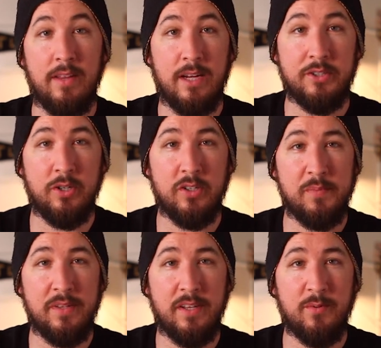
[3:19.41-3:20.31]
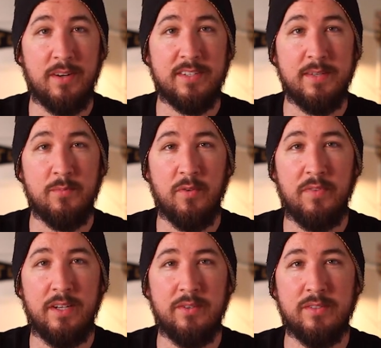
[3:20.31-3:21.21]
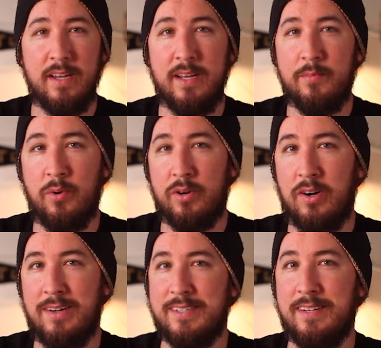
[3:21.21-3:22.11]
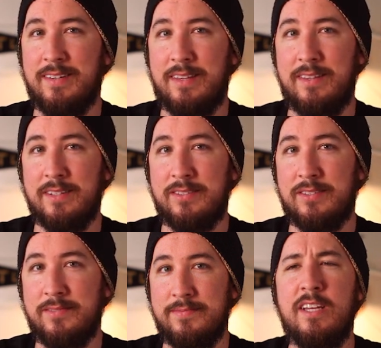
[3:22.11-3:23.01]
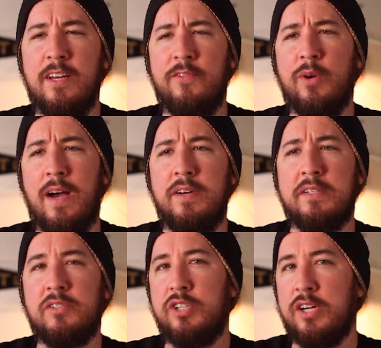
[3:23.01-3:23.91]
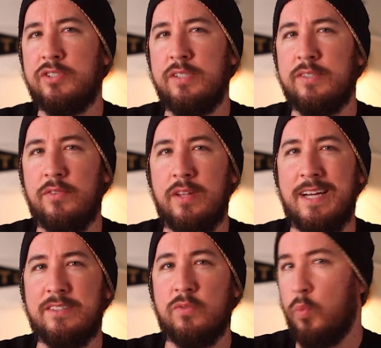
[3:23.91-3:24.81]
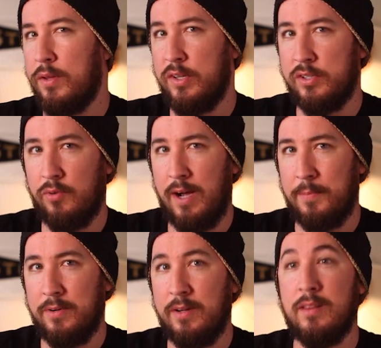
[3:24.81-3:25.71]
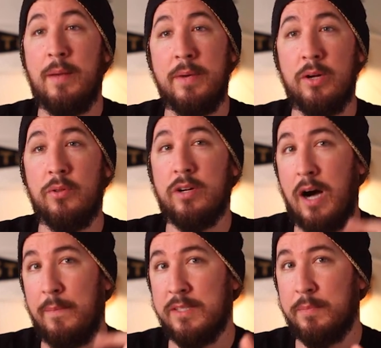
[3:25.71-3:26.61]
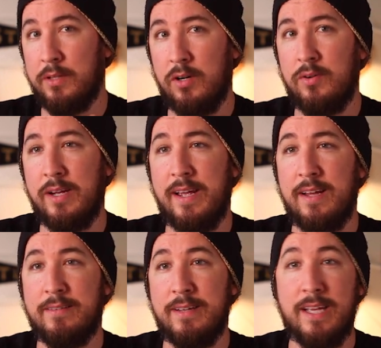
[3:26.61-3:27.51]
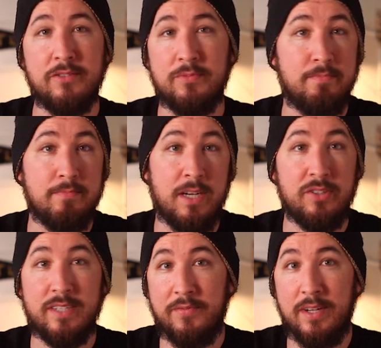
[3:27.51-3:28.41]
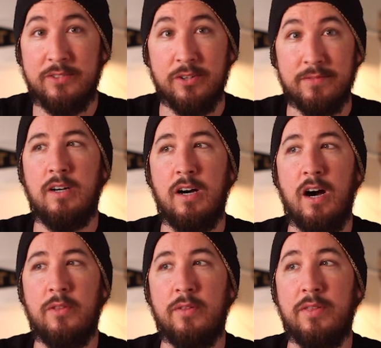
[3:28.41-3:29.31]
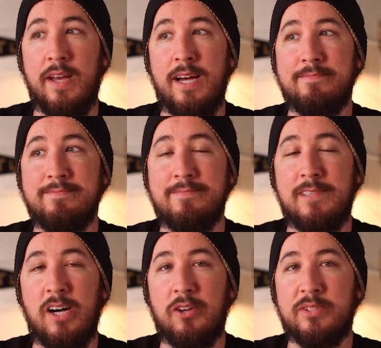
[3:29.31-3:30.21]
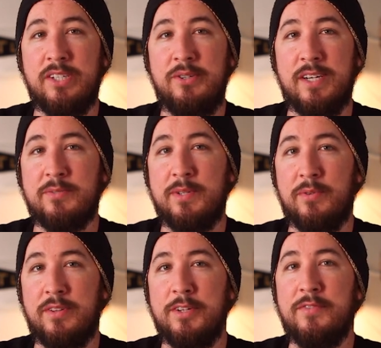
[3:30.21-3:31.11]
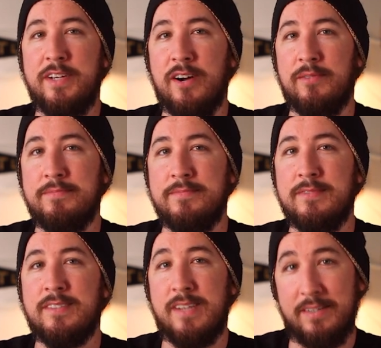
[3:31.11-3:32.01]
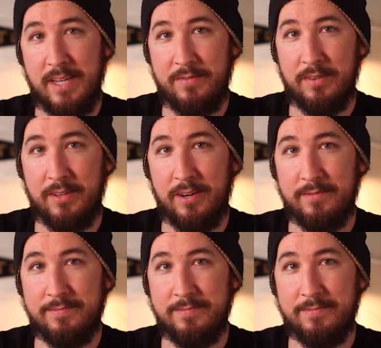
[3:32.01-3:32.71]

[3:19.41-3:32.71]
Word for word: That shows me that you want to see more videos and more content like this. If you have any suggestions for the next What the Scrap, let me know in the comments below and it might just get featured. Other than that, I'll see you next week with a new video. Stay safe out there.